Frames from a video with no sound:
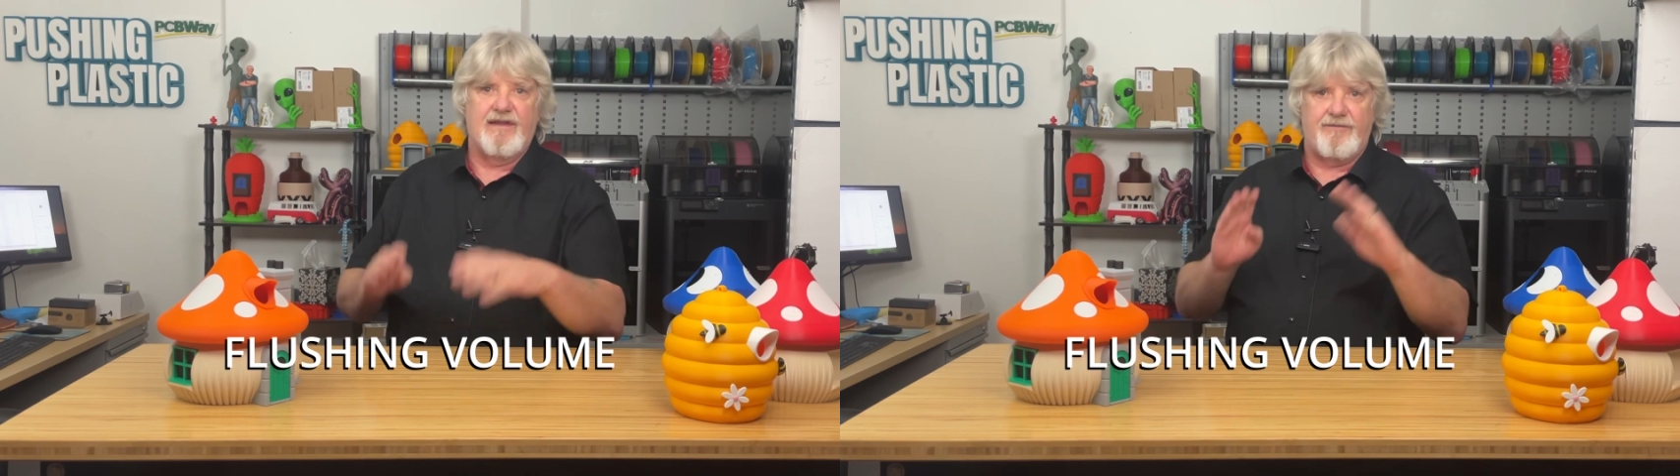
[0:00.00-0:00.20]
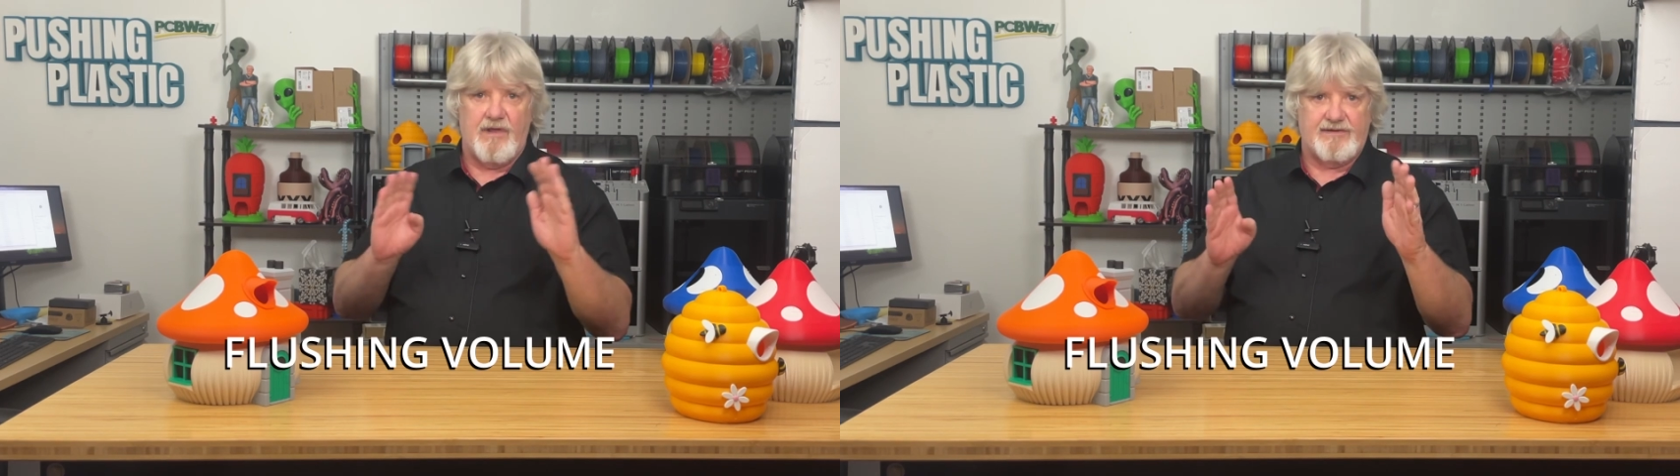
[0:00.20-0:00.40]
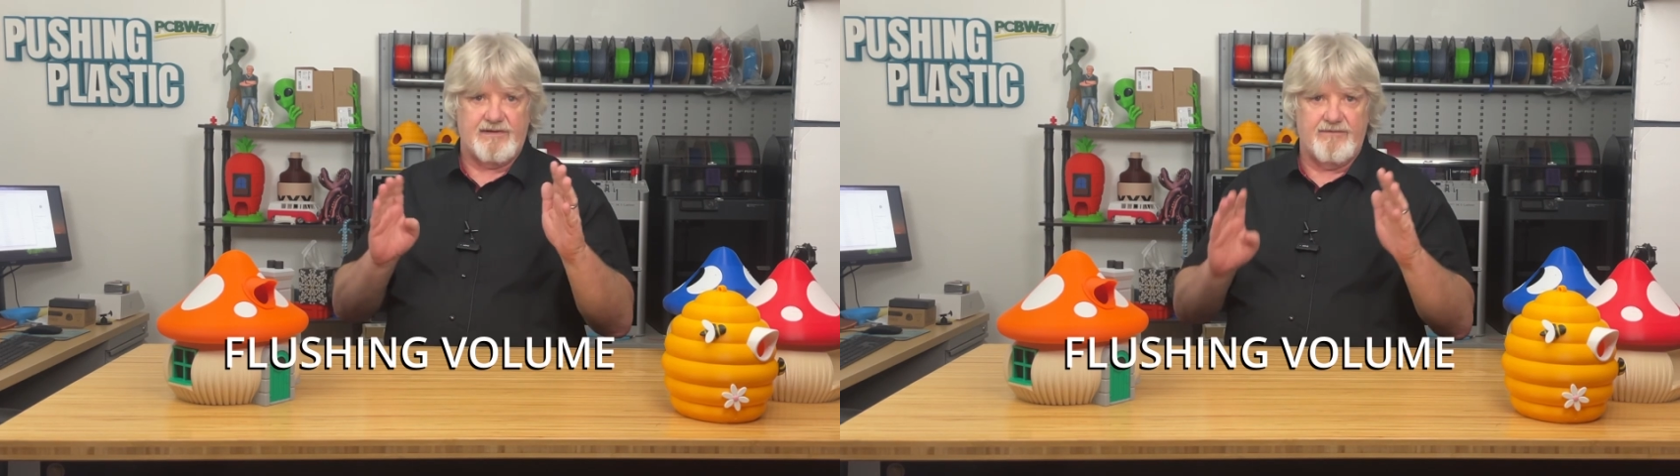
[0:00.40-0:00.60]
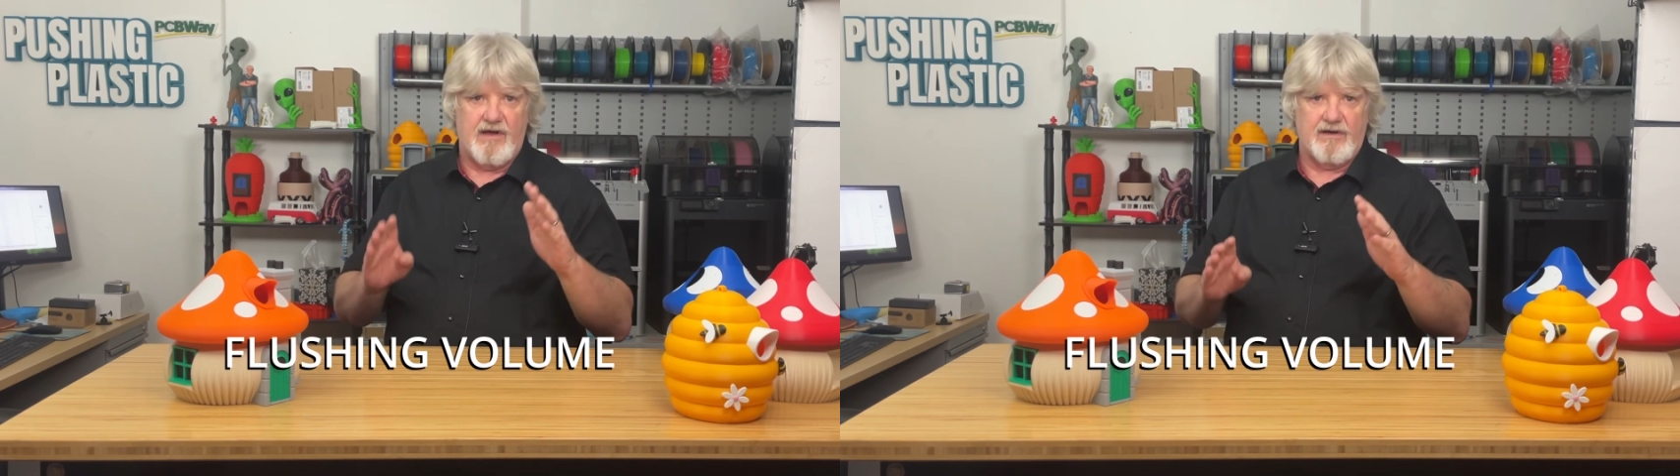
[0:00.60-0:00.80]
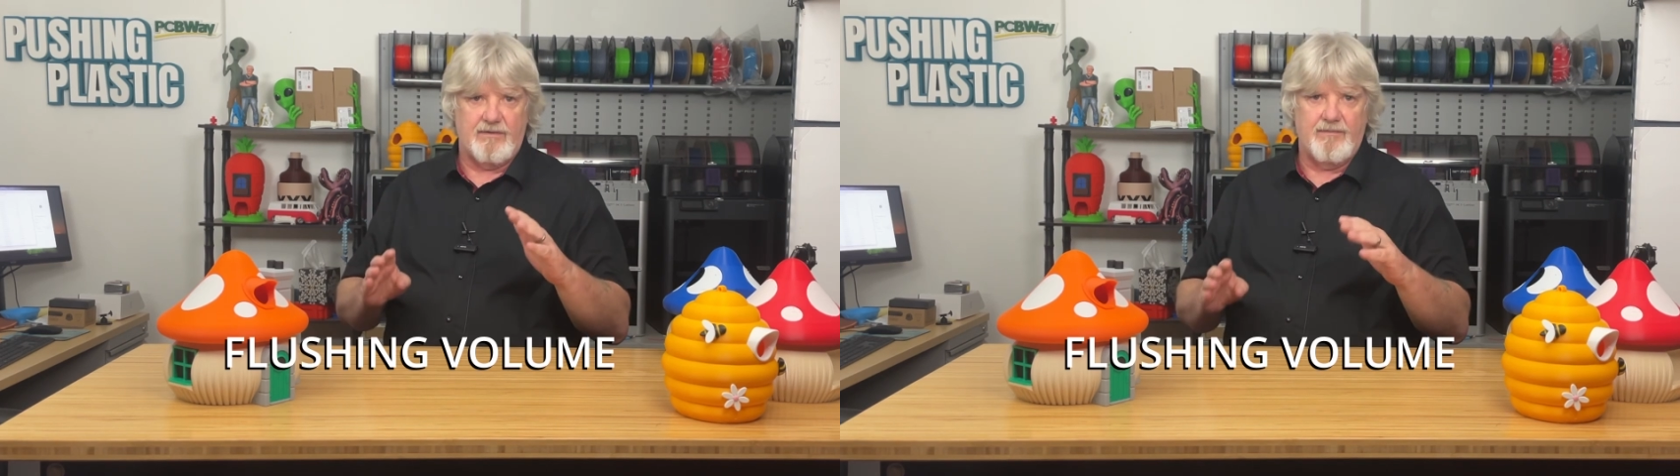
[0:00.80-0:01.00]
the flushing
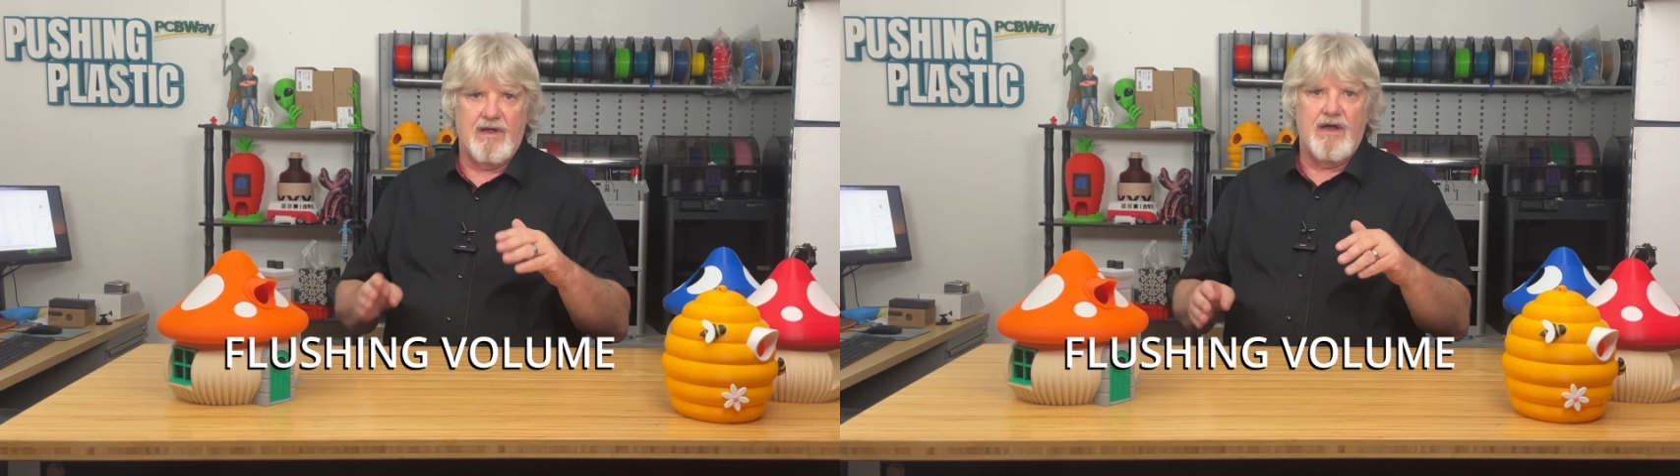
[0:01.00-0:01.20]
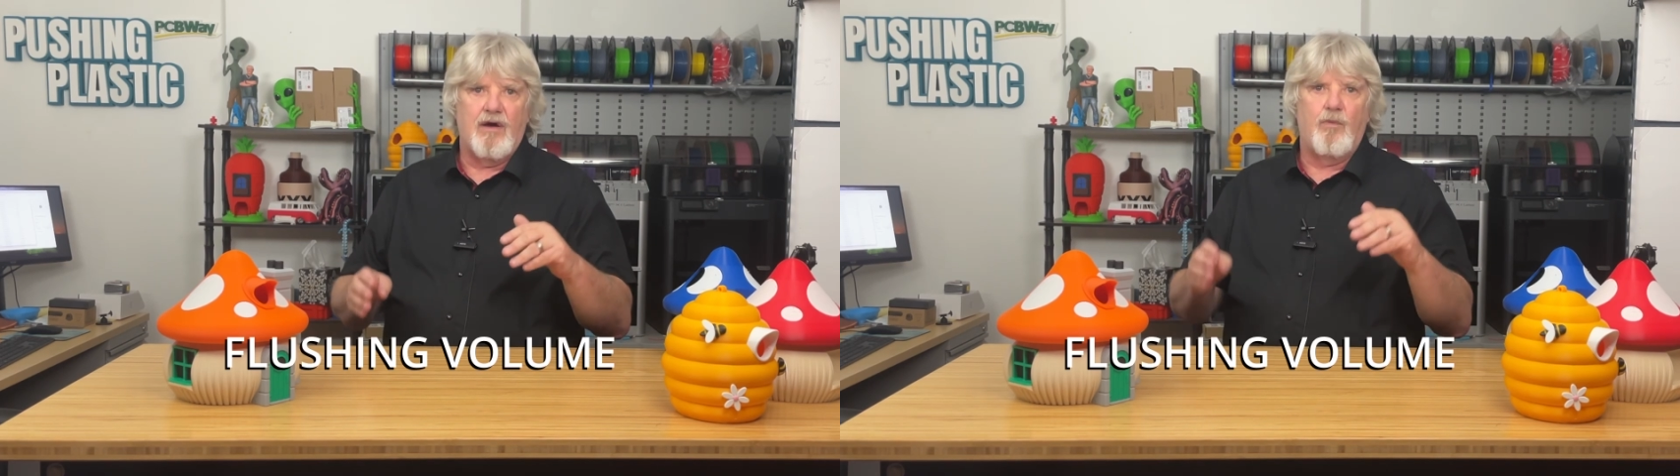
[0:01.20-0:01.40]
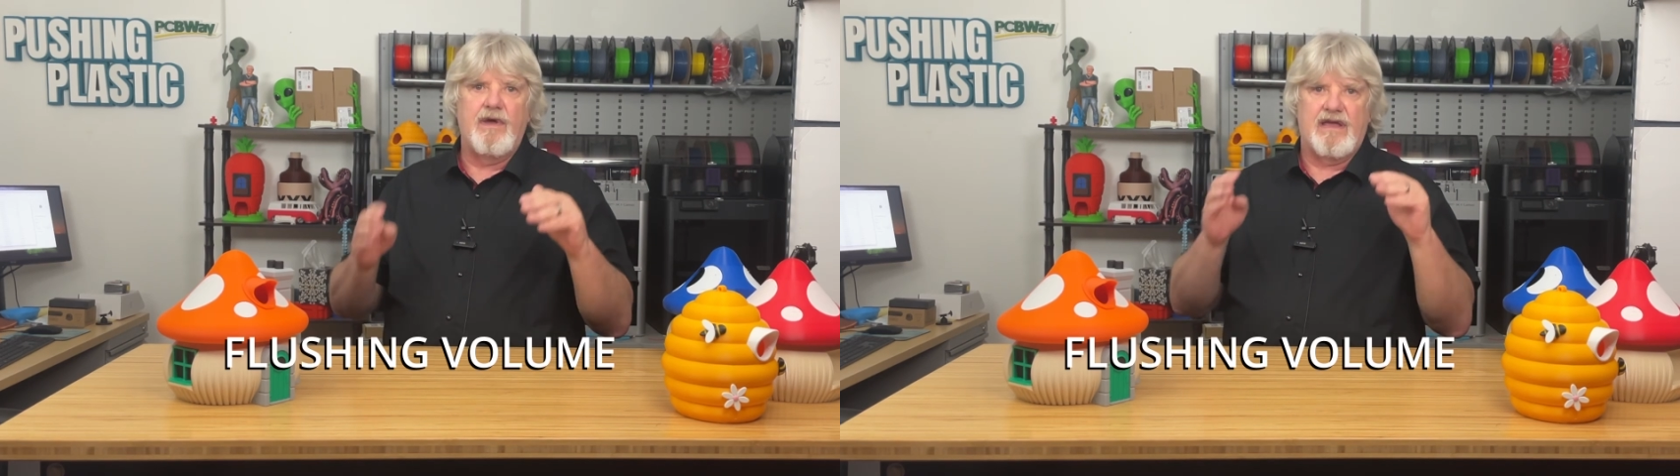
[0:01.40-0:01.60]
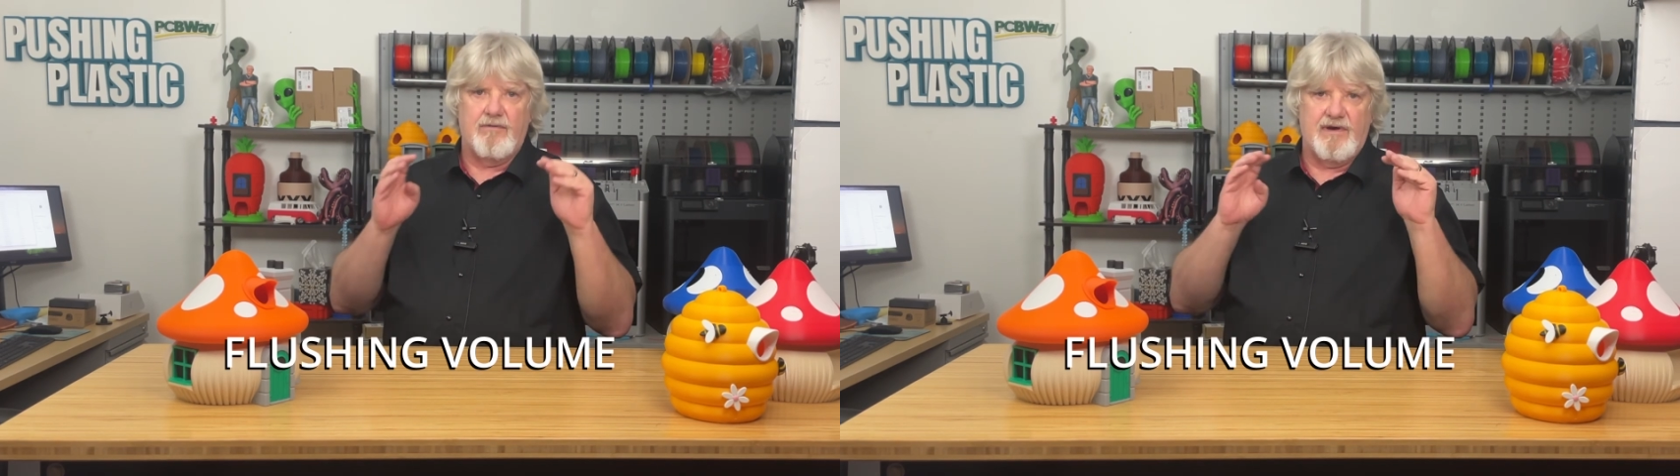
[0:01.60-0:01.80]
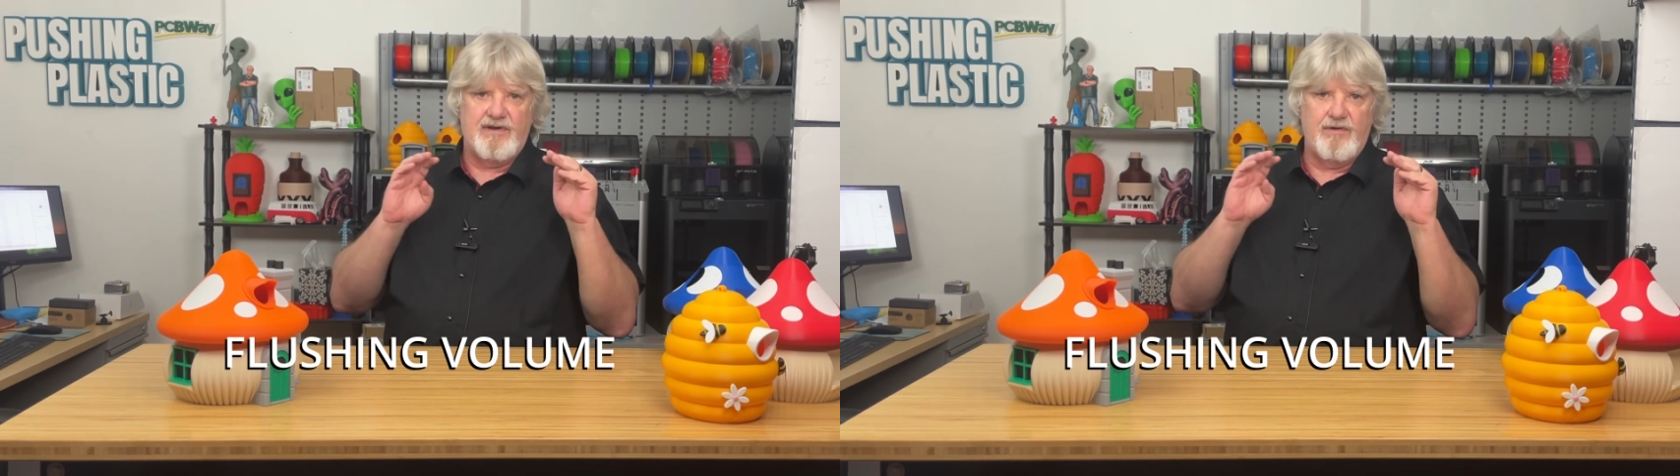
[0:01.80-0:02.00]
volume. We
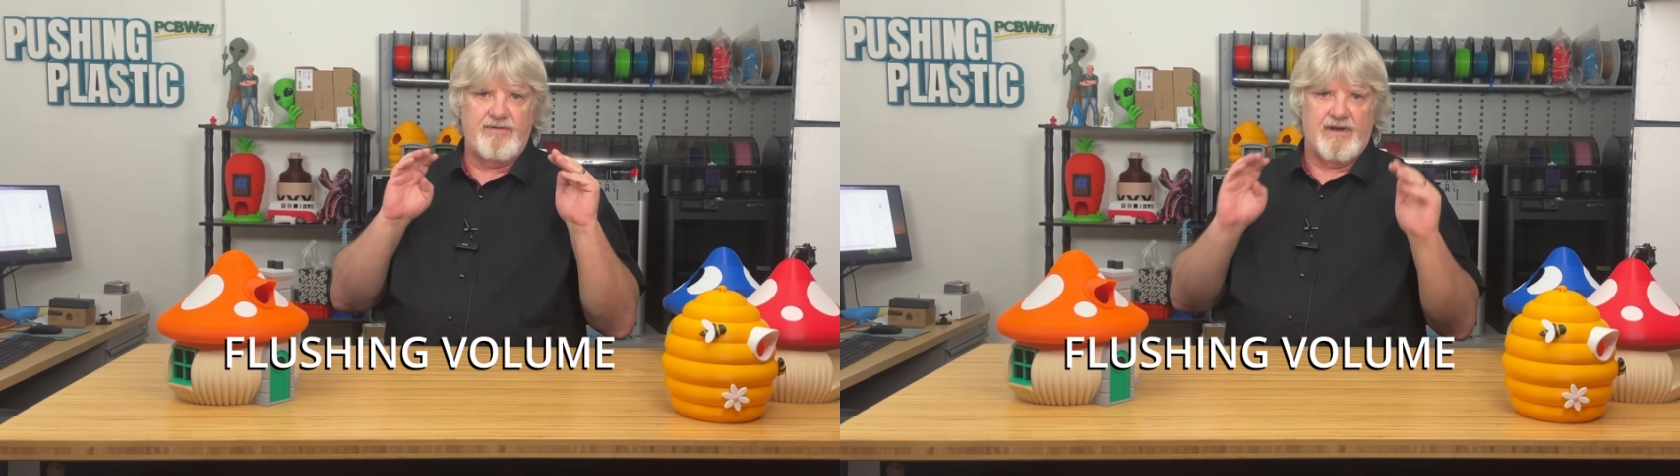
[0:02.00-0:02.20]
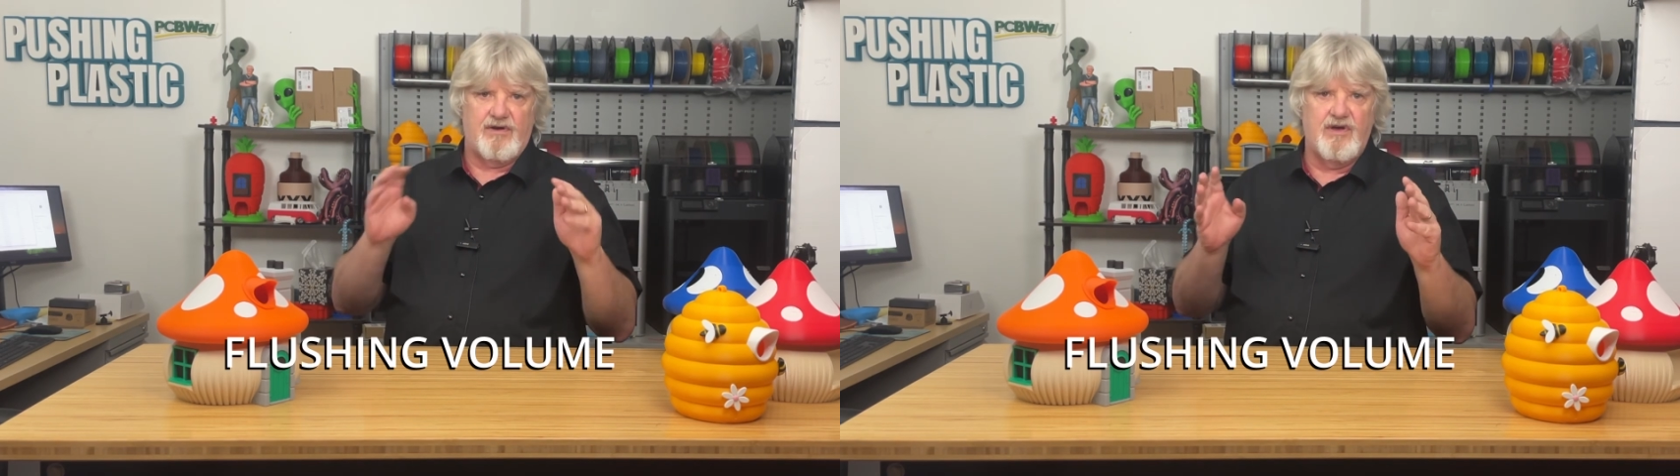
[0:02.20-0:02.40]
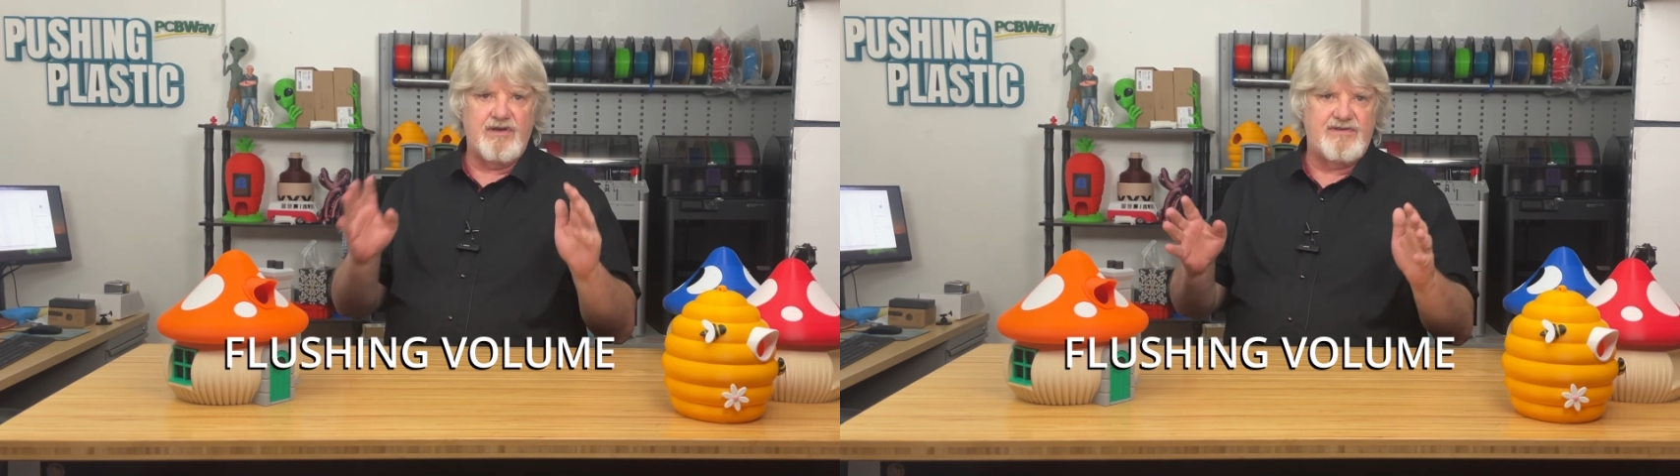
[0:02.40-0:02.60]
can reduce a good